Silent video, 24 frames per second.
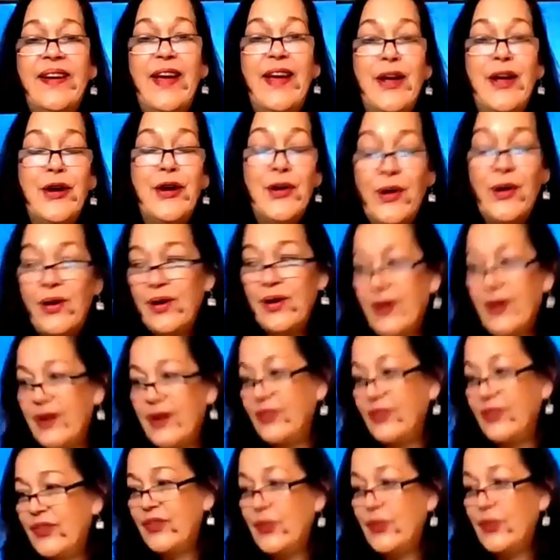and
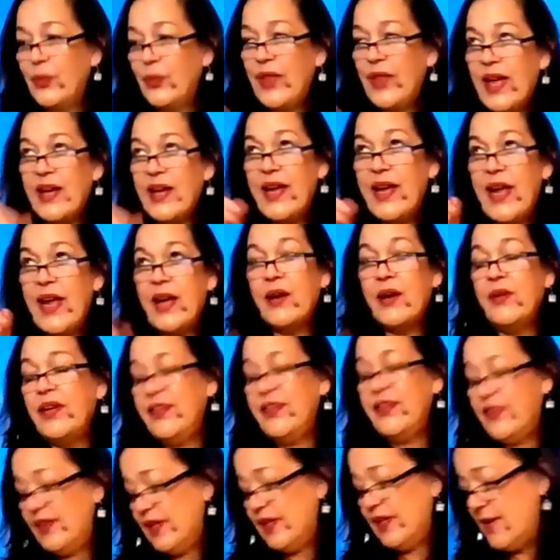cards. So that
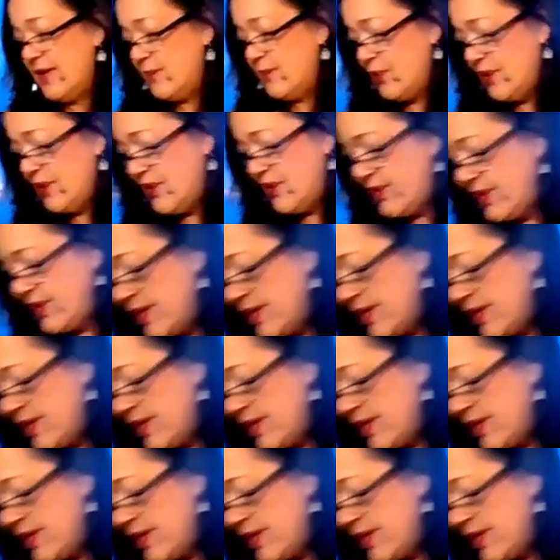Aries Libra